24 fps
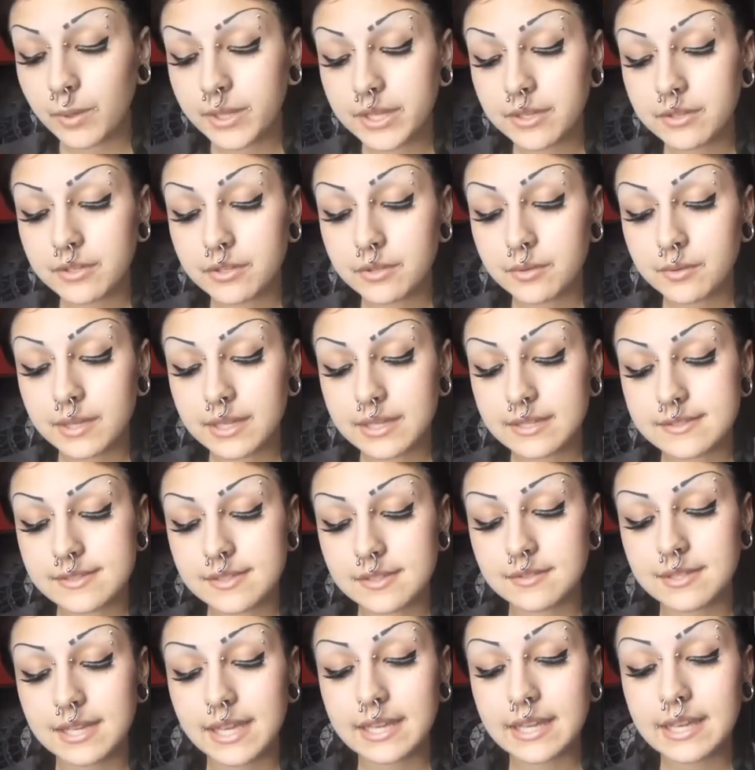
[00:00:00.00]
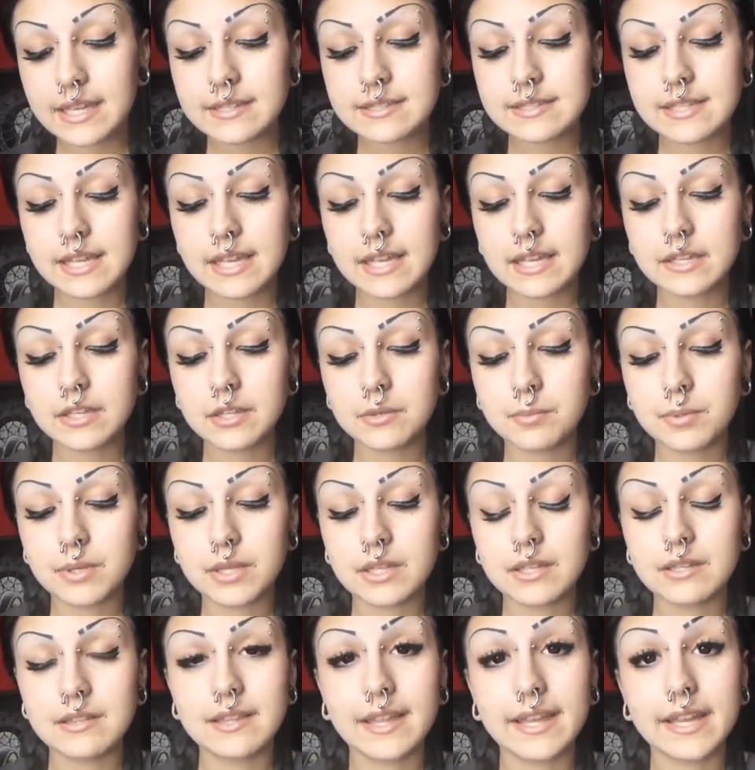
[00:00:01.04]
What you do is you take it and you
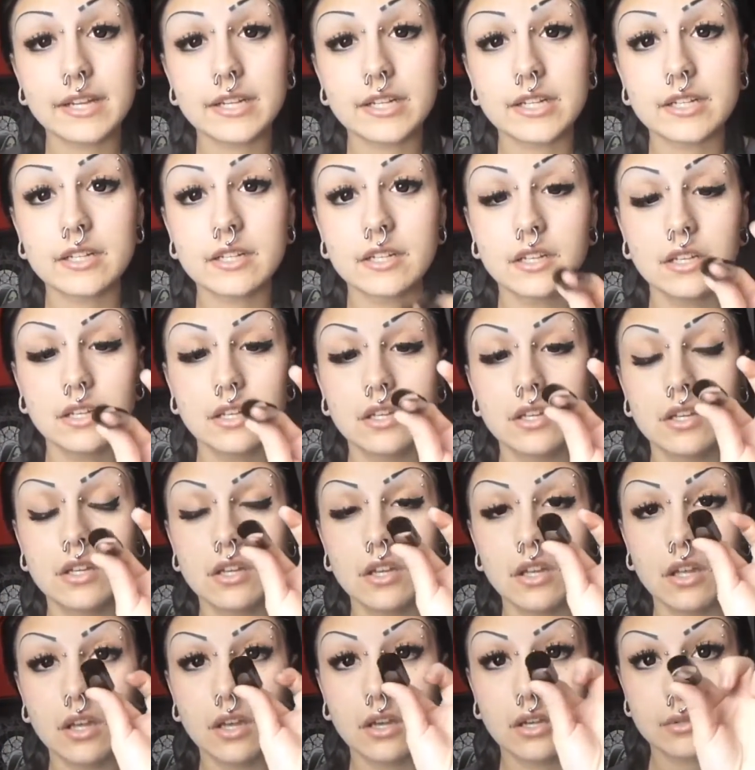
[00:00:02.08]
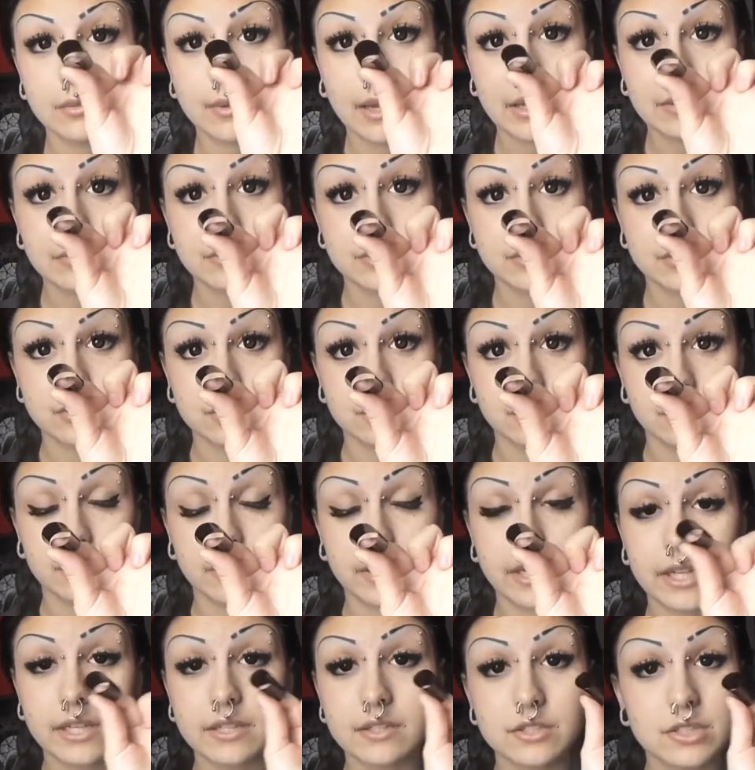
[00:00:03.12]
put a layer around your
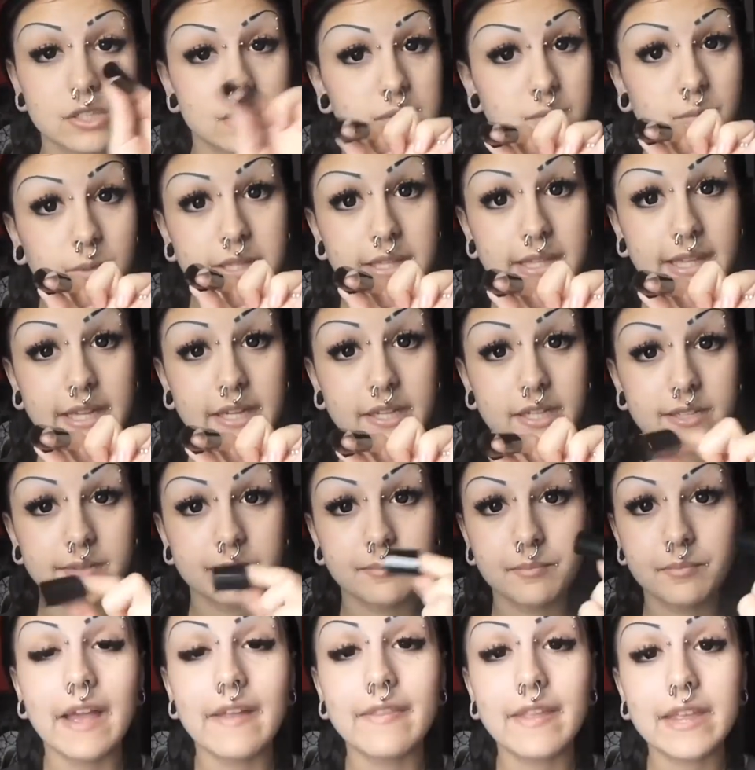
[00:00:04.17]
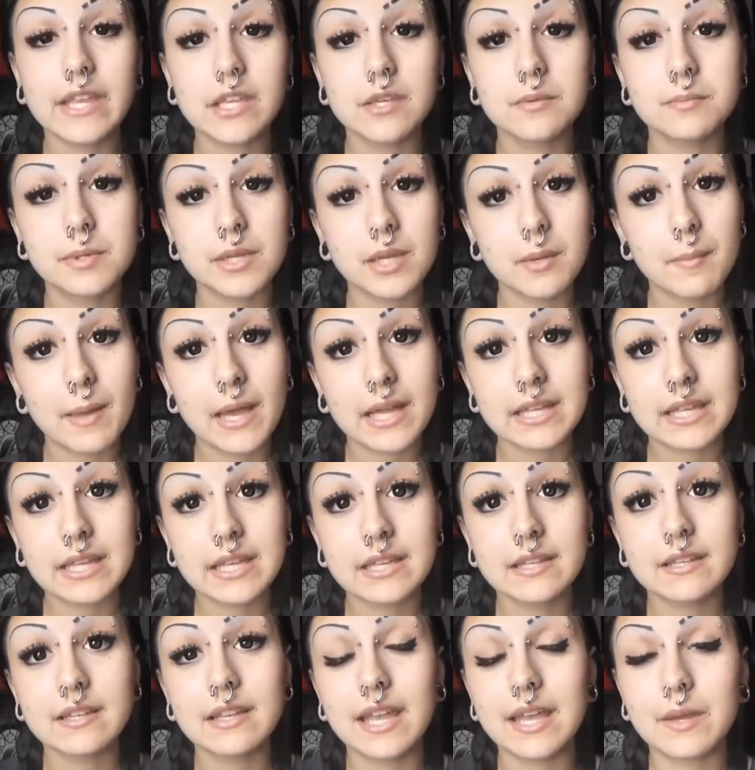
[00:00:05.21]
jewelry, just one layer, and then you put it back
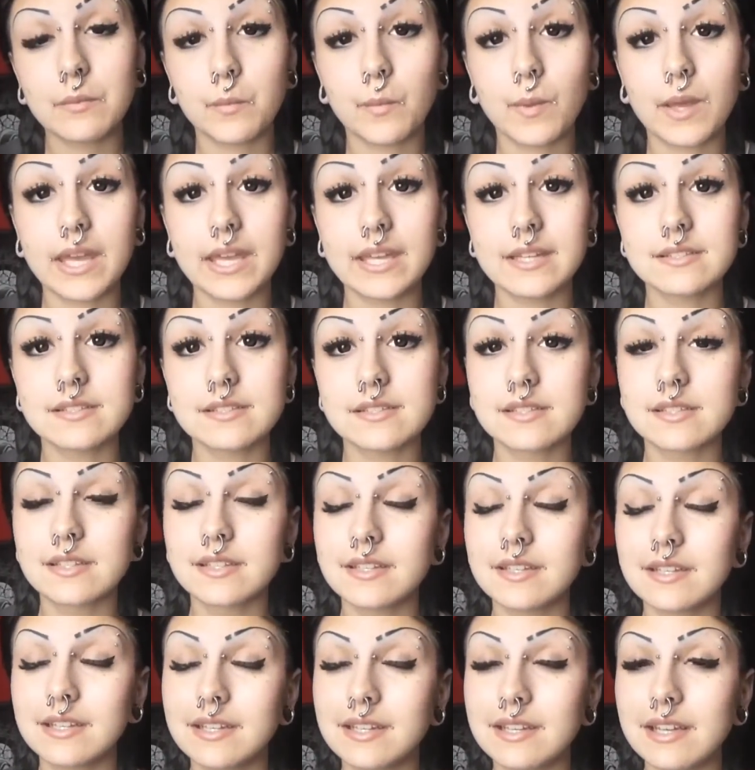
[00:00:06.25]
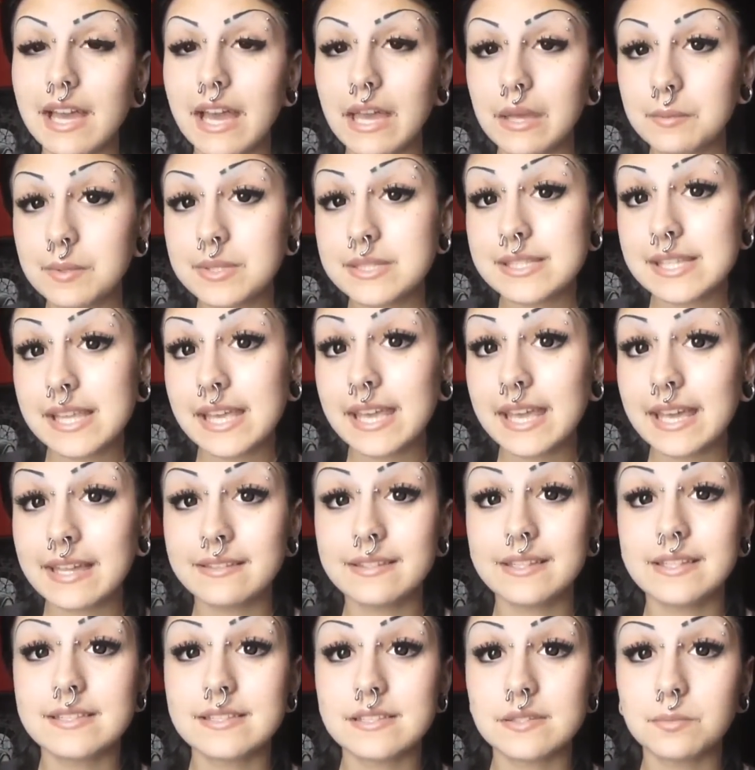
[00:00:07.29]
in and wait, I would say
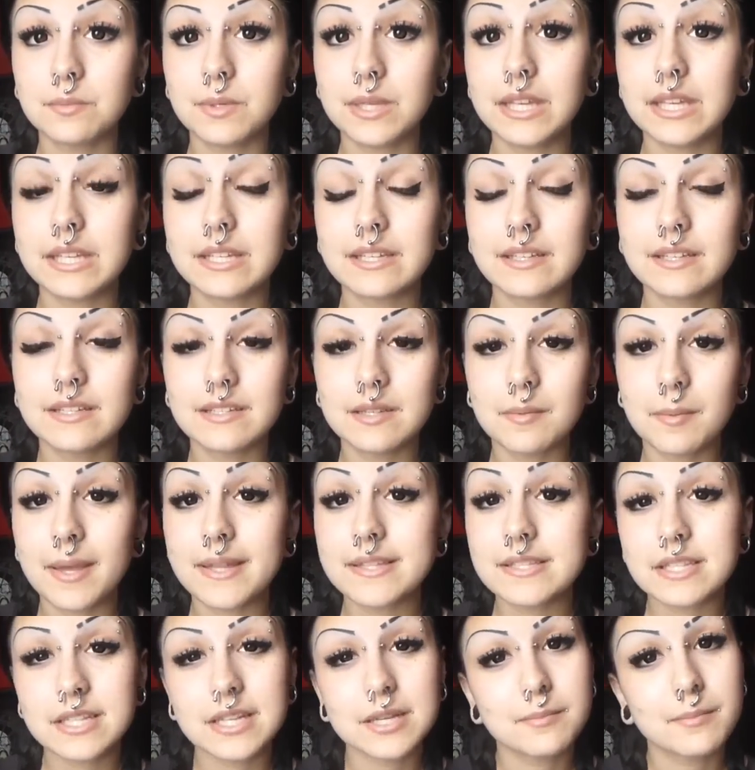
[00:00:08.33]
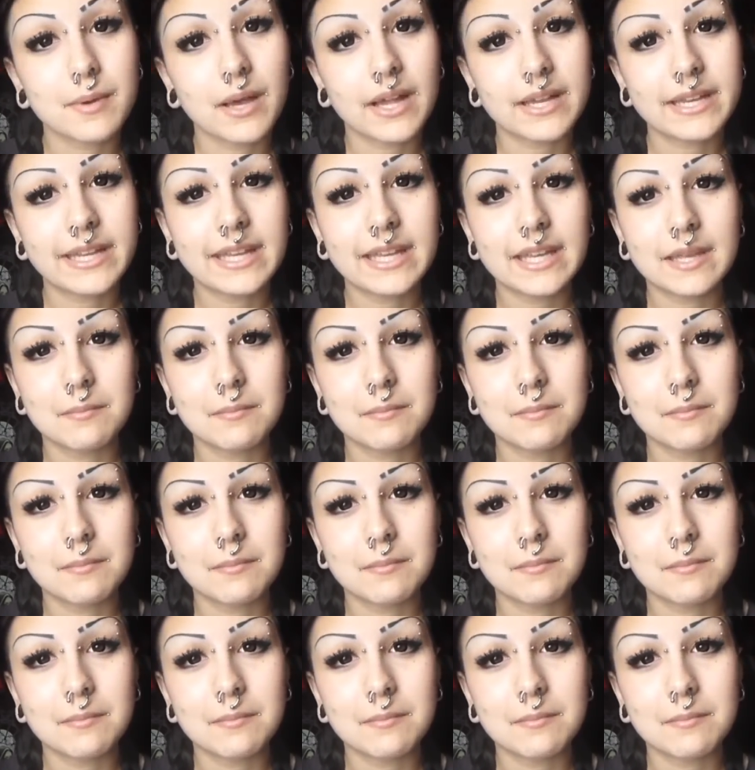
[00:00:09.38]
at least a week. Depends on your body.